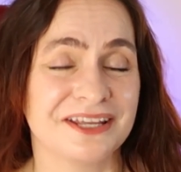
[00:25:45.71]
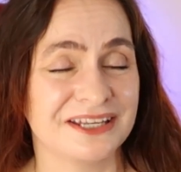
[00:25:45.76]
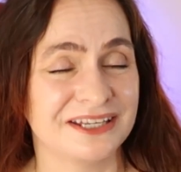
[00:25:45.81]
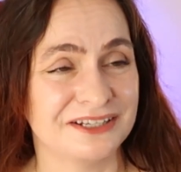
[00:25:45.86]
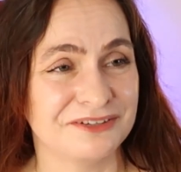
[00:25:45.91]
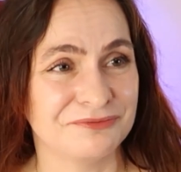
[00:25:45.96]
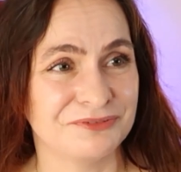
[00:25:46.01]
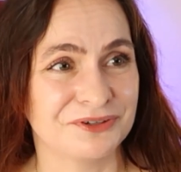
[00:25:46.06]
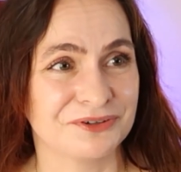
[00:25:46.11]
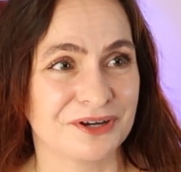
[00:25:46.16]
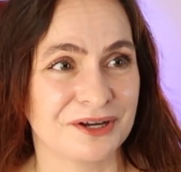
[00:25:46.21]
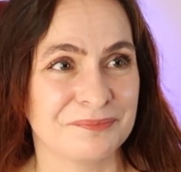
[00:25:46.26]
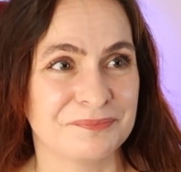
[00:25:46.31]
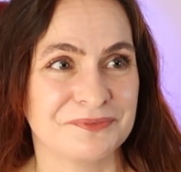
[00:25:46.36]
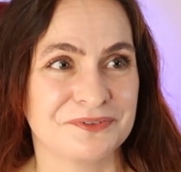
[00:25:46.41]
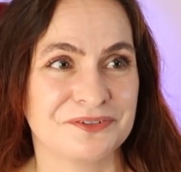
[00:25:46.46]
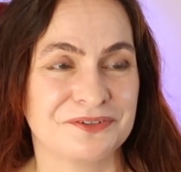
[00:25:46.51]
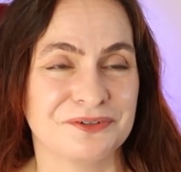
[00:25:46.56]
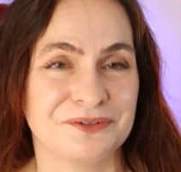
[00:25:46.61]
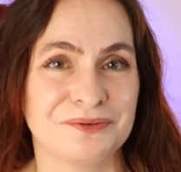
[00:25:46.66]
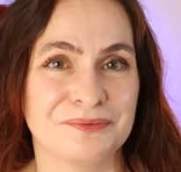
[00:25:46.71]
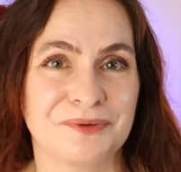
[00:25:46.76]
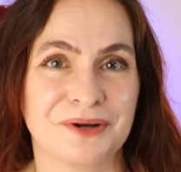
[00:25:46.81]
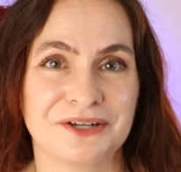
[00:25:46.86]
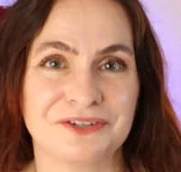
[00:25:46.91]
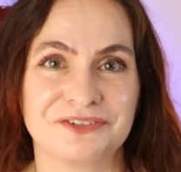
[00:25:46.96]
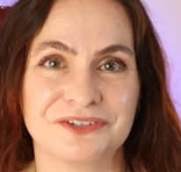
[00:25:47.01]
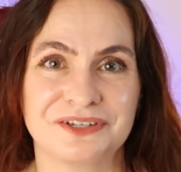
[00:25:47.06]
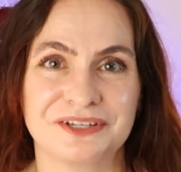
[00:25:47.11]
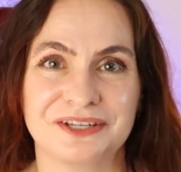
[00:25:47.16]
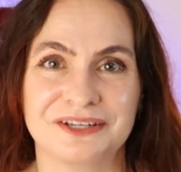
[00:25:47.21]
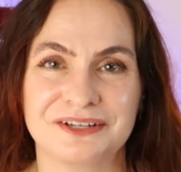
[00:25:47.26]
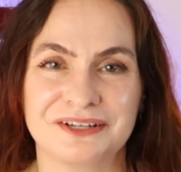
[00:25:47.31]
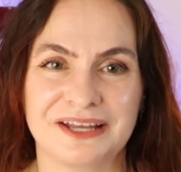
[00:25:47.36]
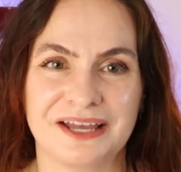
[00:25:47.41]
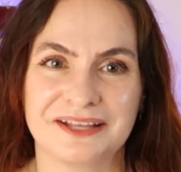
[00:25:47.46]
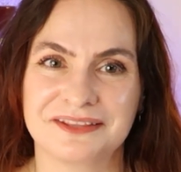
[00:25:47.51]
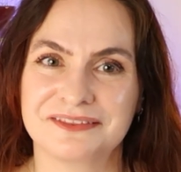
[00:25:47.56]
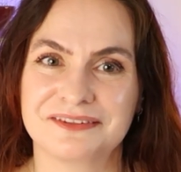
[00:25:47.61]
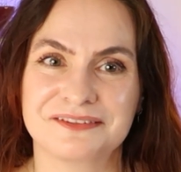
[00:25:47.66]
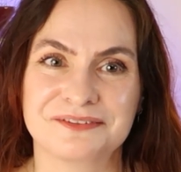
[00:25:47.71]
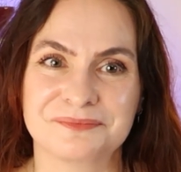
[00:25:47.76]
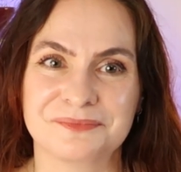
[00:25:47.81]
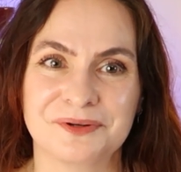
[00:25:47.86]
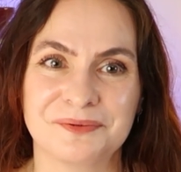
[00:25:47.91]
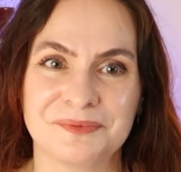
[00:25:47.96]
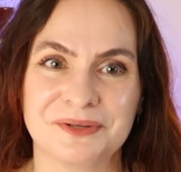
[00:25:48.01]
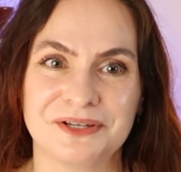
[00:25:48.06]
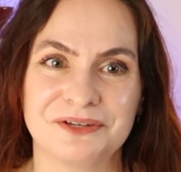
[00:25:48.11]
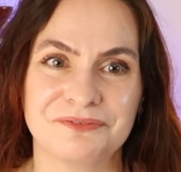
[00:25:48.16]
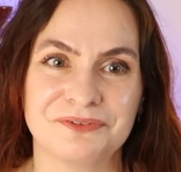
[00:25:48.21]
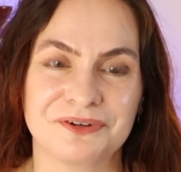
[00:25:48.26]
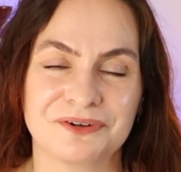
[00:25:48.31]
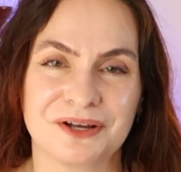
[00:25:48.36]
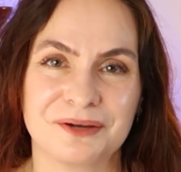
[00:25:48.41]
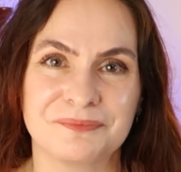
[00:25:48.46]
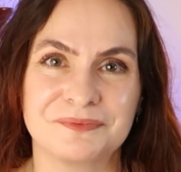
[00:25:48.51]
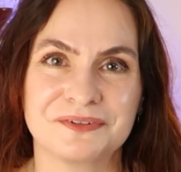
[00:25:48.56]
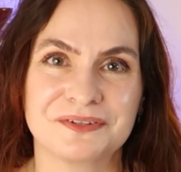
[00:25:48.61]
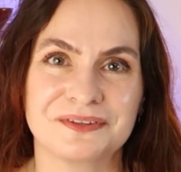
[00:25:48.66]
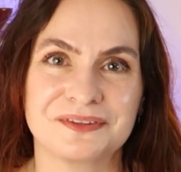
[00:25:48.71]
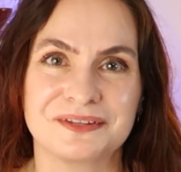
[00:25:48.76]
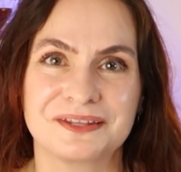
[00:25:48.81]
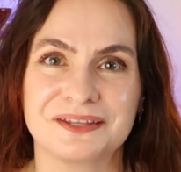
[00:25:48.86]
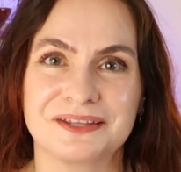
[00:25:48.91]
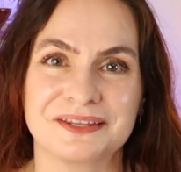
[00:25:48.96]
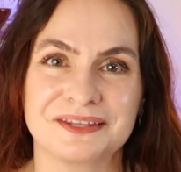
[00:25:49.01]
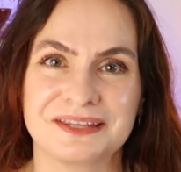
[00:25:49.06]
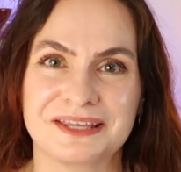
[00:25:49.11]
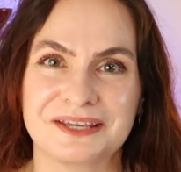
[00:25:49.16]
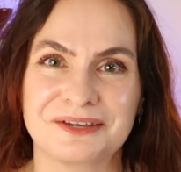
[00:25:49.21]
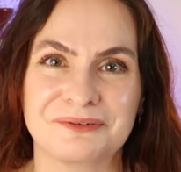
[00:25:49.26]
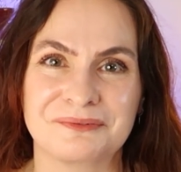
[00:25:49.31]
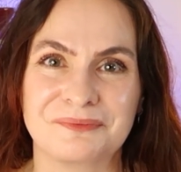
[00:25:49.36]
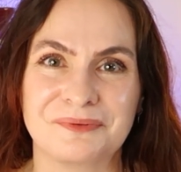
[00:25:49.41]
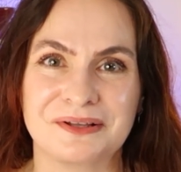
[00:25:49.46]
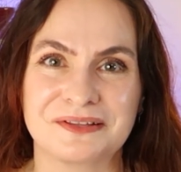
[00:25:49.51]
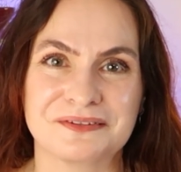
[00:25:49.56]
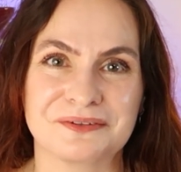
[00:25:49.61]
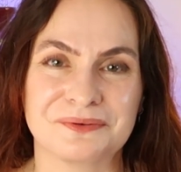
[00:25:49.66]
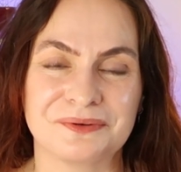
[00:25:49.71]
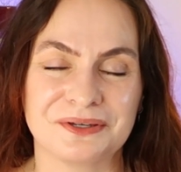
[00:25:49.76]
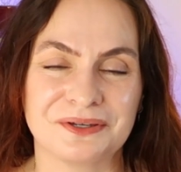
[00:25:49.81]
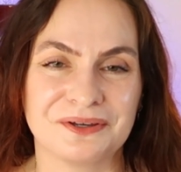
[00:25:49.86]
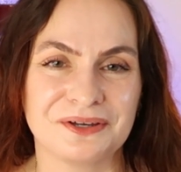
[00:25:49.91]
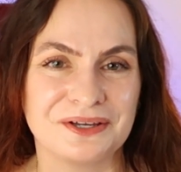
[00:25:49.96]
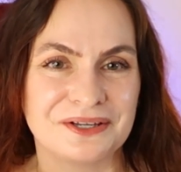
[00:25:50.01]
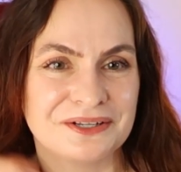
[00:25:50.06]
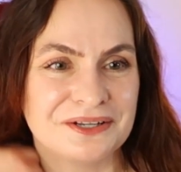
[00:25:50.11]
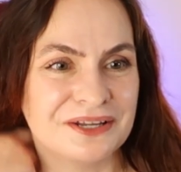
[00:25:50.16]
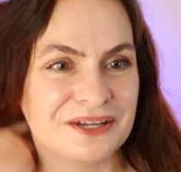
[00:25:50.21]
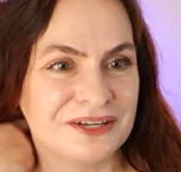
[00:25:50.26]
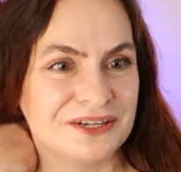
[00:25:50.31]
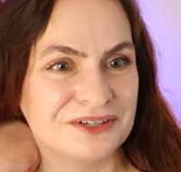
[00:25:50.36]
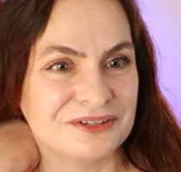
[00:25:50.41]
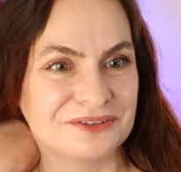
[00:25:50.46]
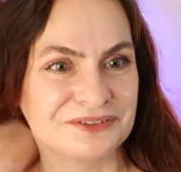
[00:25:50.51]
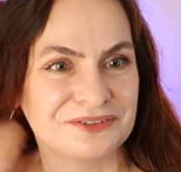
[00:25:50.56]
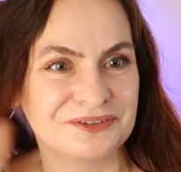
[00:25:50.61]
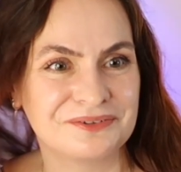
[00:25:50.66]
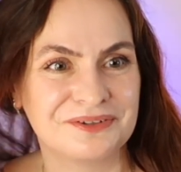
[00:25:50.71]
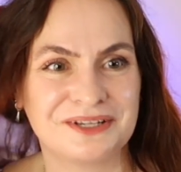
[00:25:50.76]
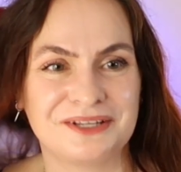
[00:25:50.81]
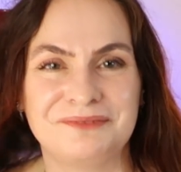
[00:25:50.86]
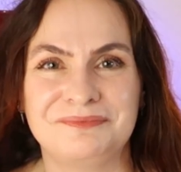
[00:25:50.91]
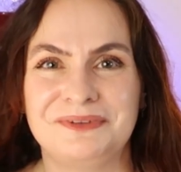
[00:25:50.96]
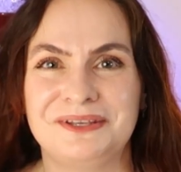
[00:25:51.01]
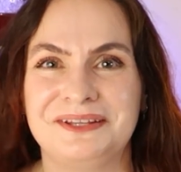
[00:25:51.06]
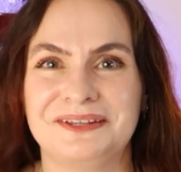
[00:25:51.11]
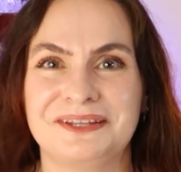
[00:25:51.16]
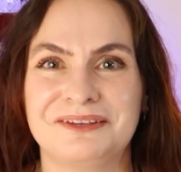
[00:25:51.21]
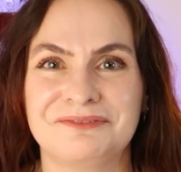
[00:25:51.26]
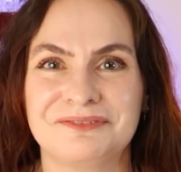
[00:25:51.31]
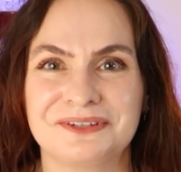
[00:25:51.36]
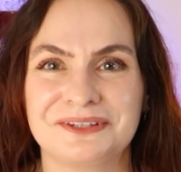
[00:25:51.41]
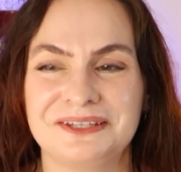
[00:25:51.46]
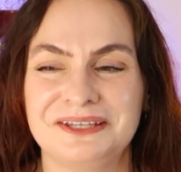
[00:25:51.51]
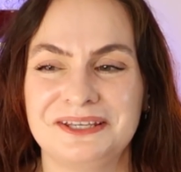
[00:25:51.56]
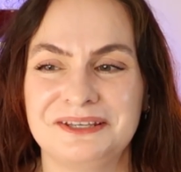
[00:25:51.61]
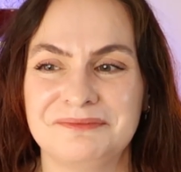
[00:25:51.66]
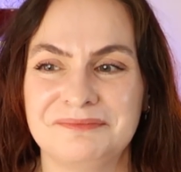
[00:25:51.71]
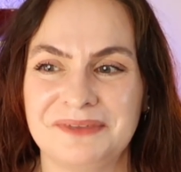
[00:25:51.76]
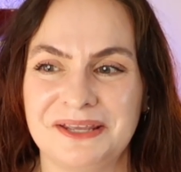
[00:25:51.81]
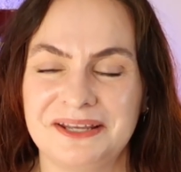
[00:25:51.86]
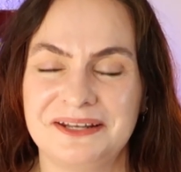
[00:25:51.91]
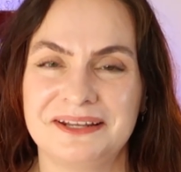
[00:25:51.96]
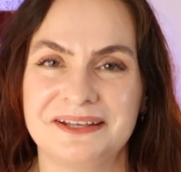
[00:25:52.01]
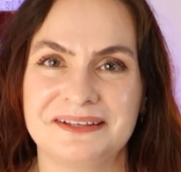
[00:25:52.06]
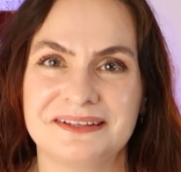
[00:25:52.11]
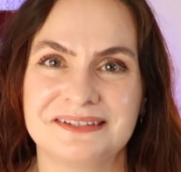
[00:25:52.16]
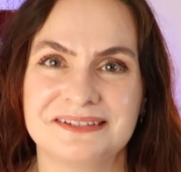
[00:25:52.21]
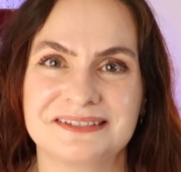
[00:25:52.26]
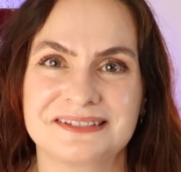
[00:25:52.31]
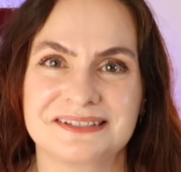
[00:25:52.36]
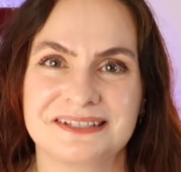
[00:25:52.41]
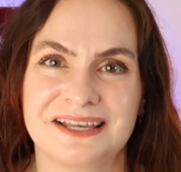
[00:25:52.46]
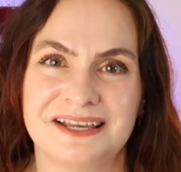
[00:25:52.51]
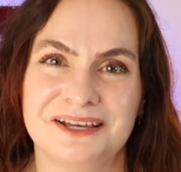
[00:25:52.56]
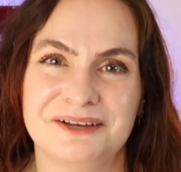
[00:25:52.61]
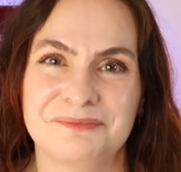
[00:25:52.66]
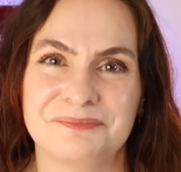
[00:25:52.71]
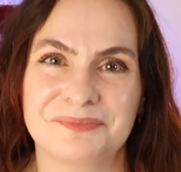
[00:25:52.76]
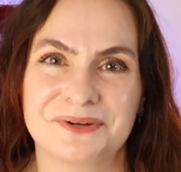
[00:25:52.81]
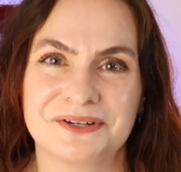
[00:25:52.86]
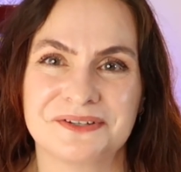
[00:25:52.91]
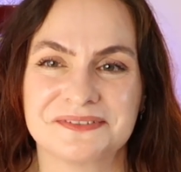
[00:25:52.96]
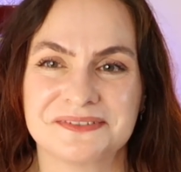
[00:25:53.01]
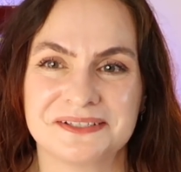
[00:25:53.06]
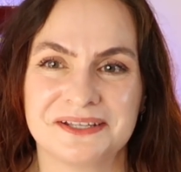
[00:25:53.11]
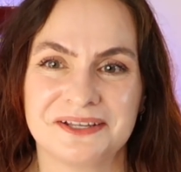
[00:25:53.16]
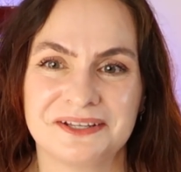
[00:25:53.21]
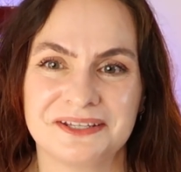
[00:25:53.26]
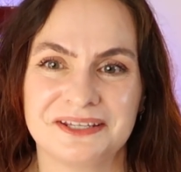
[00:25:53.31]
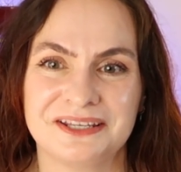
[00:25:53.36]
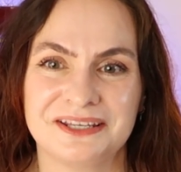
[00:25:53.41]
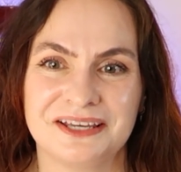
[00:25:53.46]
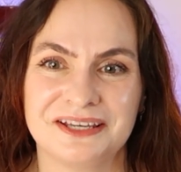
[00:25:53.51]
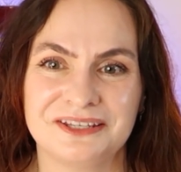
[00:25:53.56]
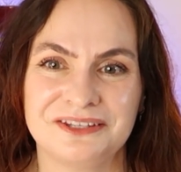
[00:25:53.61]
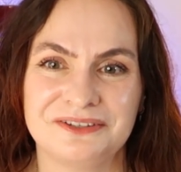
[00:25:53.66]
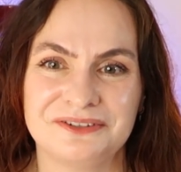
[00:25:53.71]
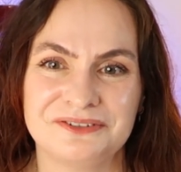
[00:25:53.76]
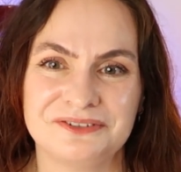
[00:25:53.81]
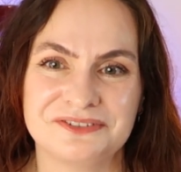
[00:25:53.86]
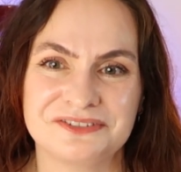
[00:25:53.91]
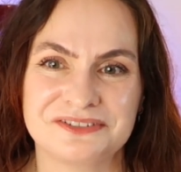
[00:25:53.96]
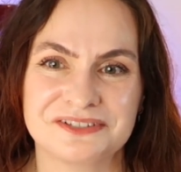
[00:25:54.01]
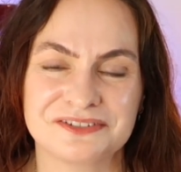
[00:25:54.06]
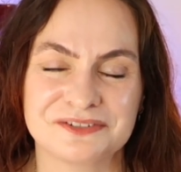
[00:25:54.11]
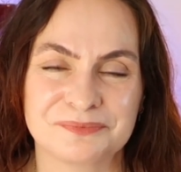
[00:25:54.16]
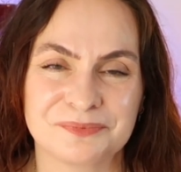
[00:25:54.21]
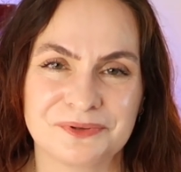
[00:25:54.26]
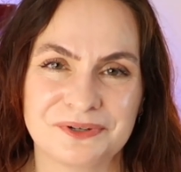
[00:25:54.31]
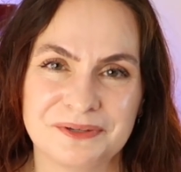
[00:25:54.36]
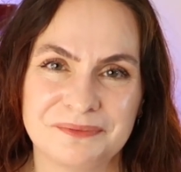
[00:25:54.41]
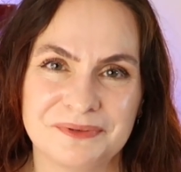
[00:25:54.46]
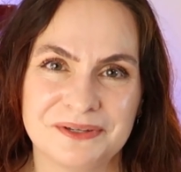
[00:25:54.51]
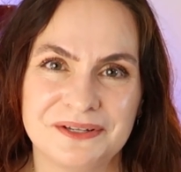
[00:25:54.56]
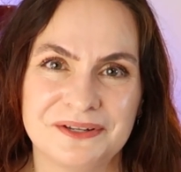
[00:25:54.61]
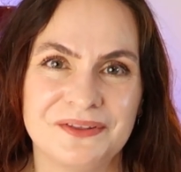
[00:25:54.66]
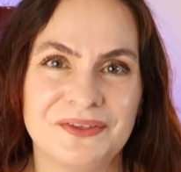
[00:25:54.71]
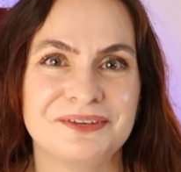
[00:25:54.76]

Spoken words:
And if you're up to watching it at this moment, if you're up to the, like, what's going on, you'll know what I mean. They really made his personality a huge disappointment.